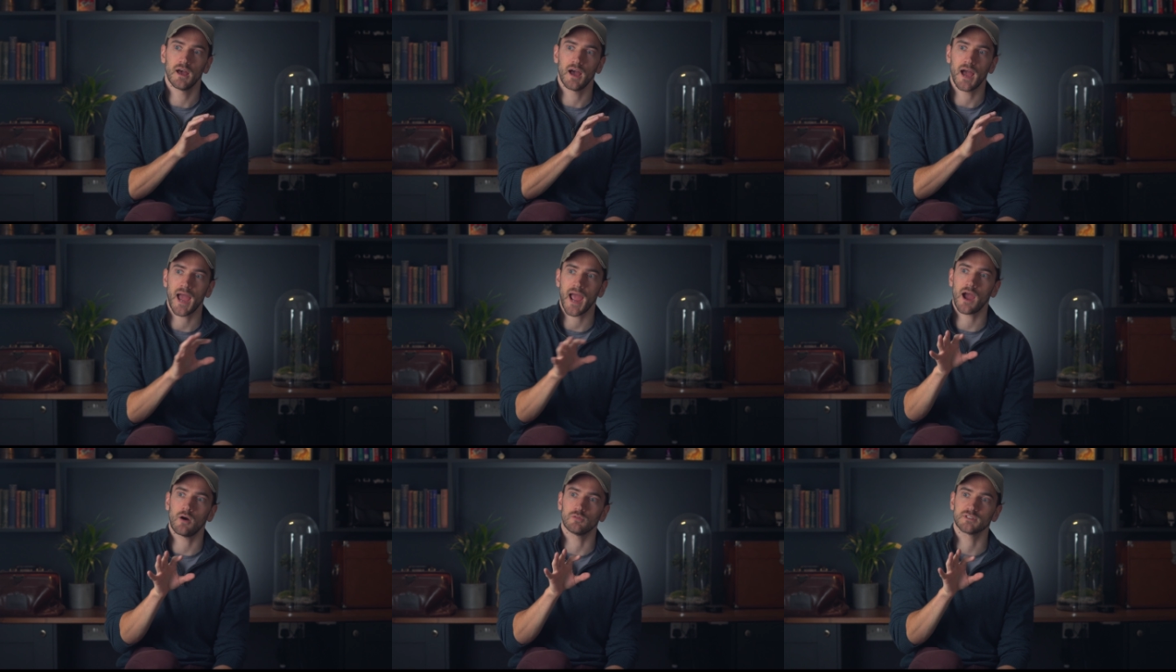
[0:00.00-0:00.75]

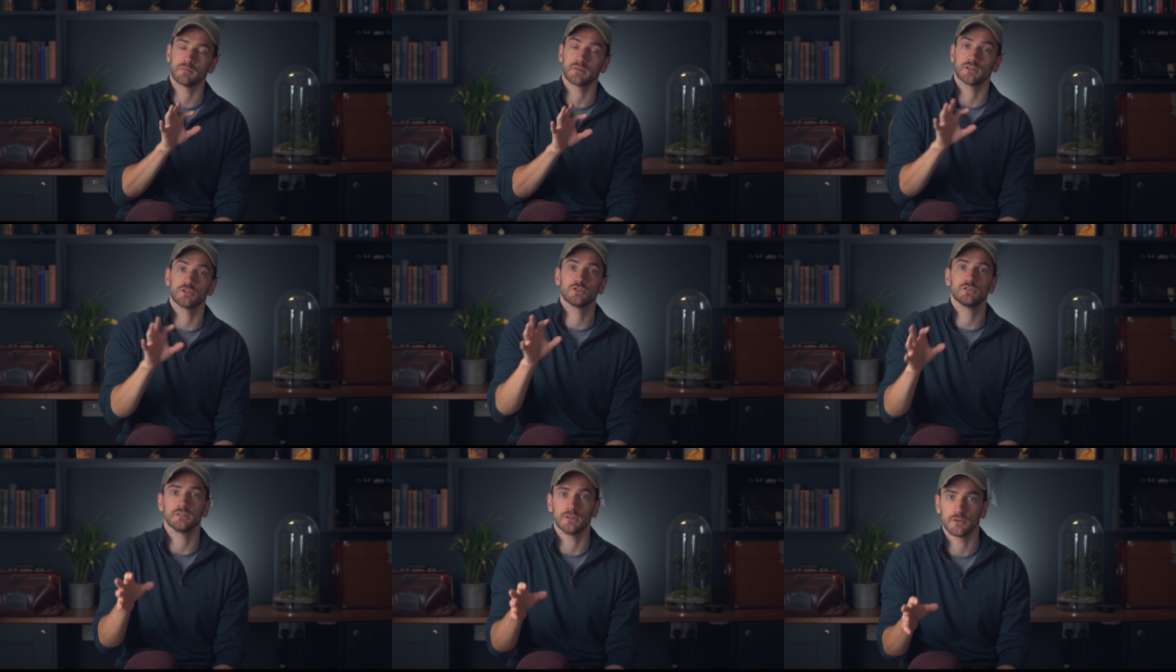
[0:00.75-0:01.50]
how something
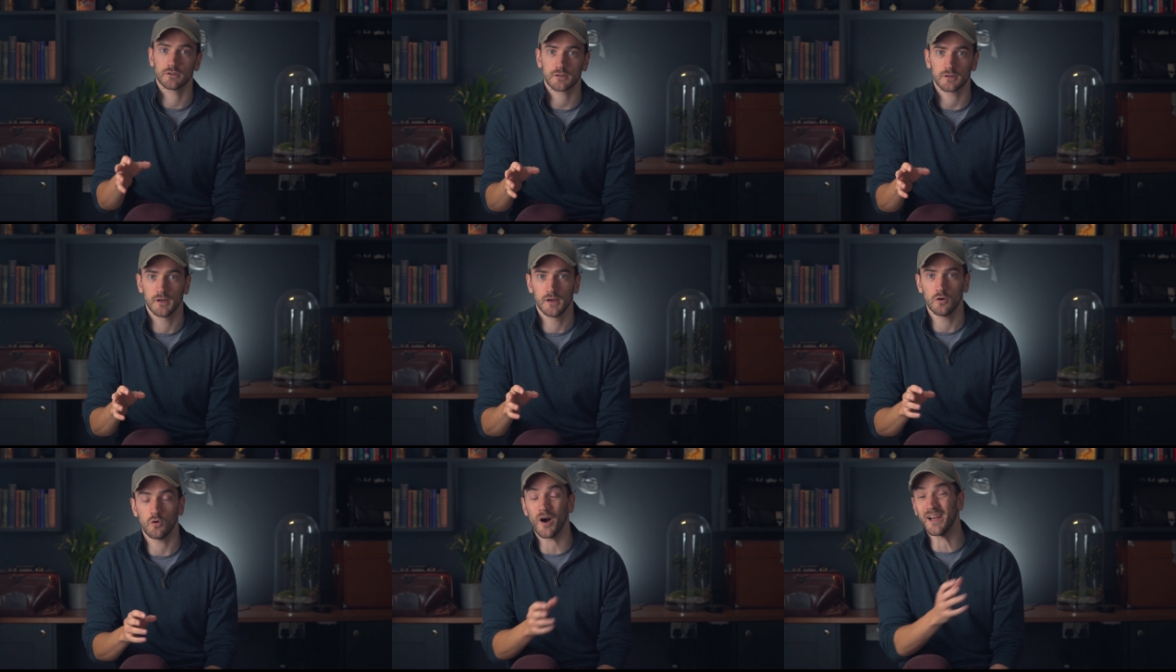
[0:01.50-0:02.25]
should look,
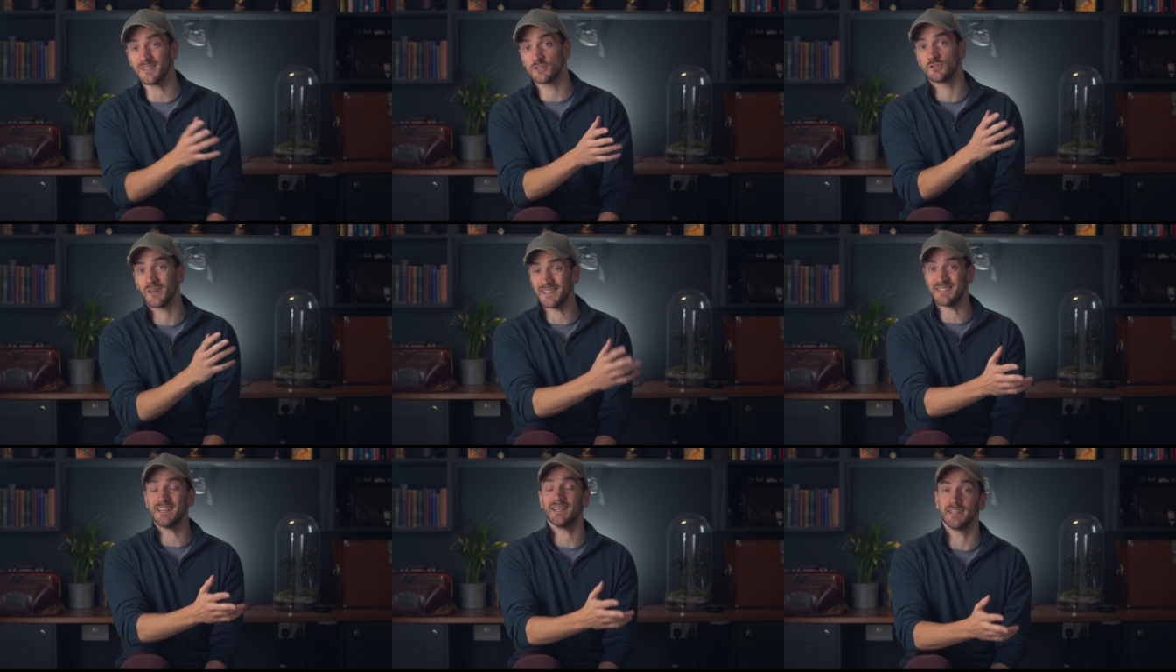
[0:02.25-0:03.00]
or it should
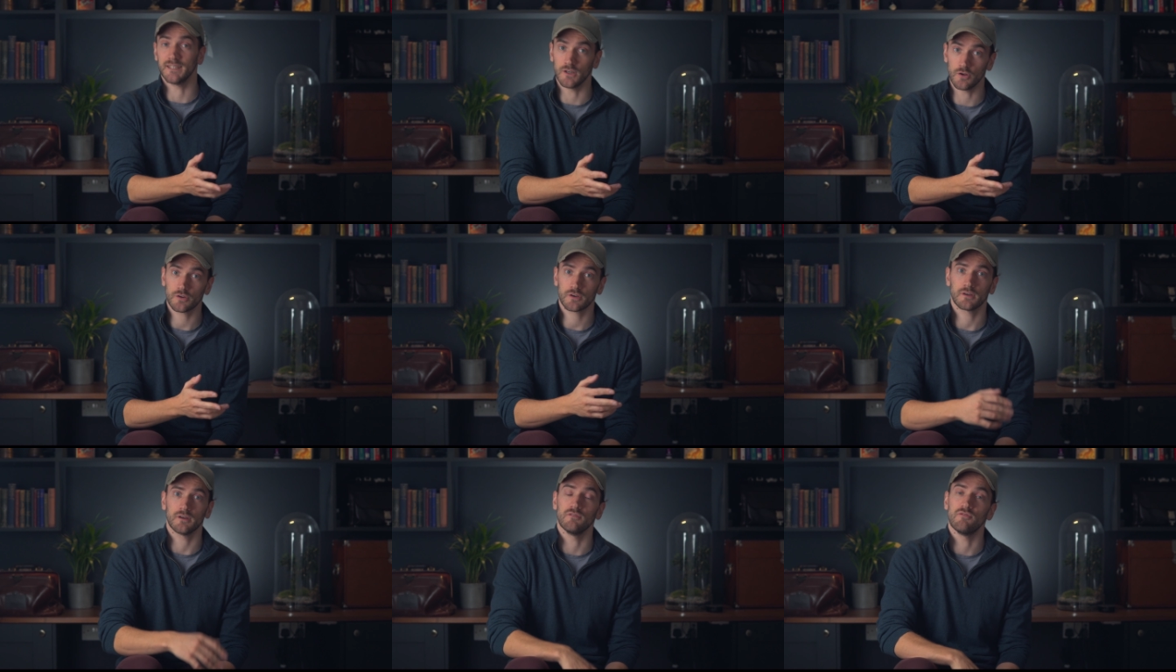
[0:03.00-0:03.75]
ideally
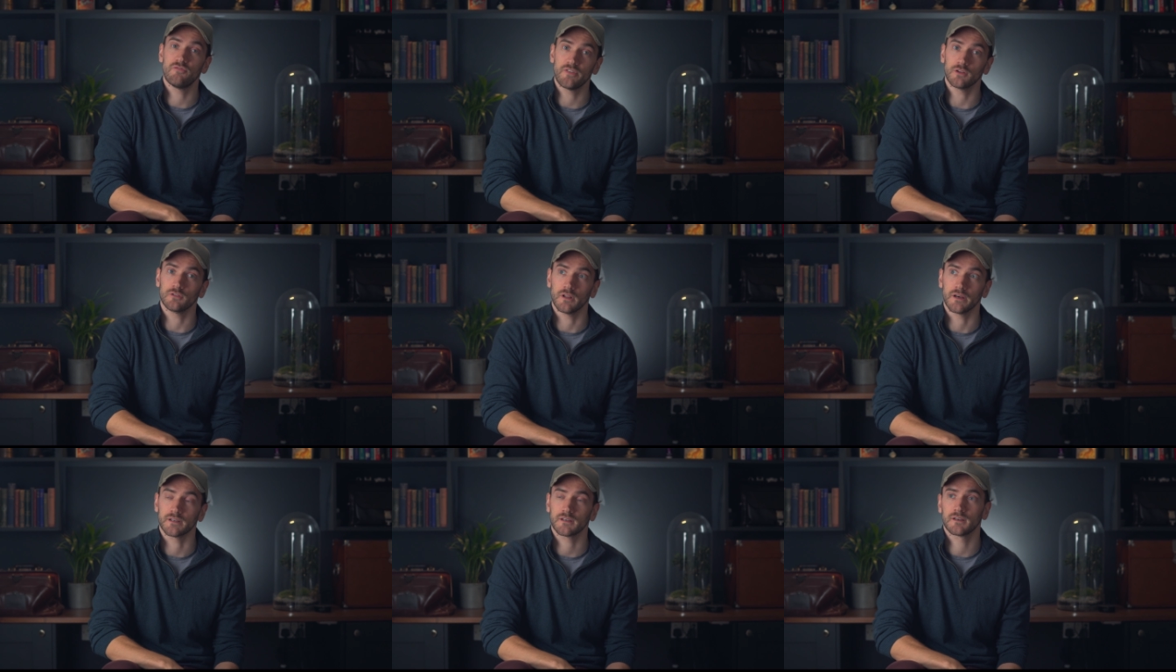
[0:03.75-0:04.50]
look and feel
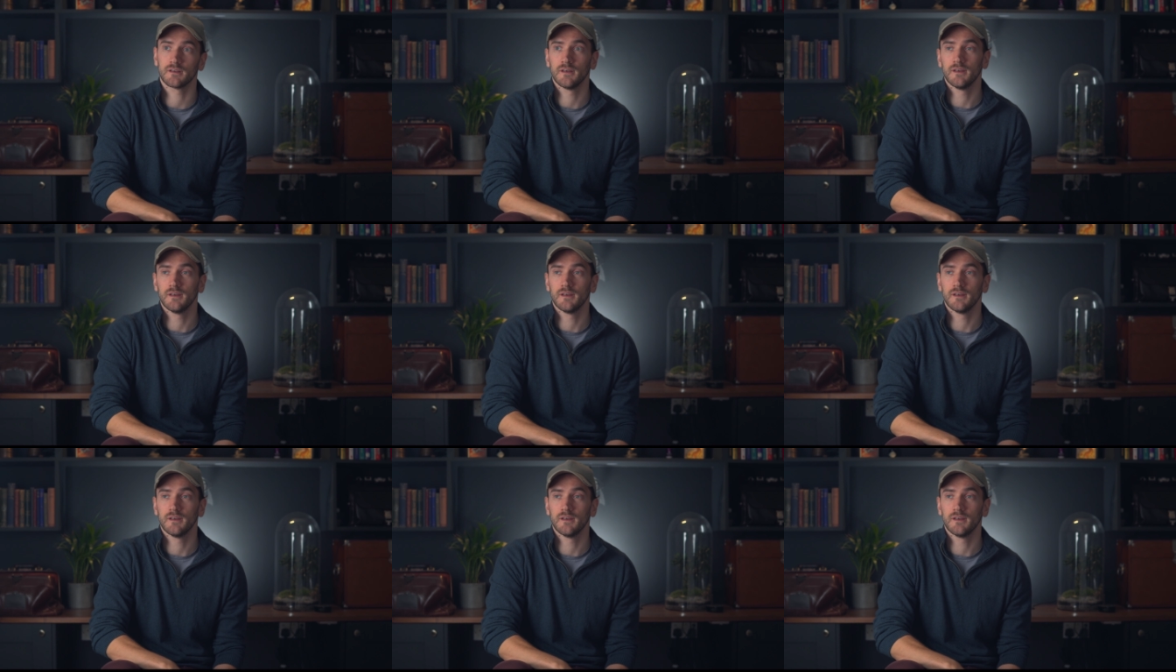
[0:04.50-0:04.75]
like,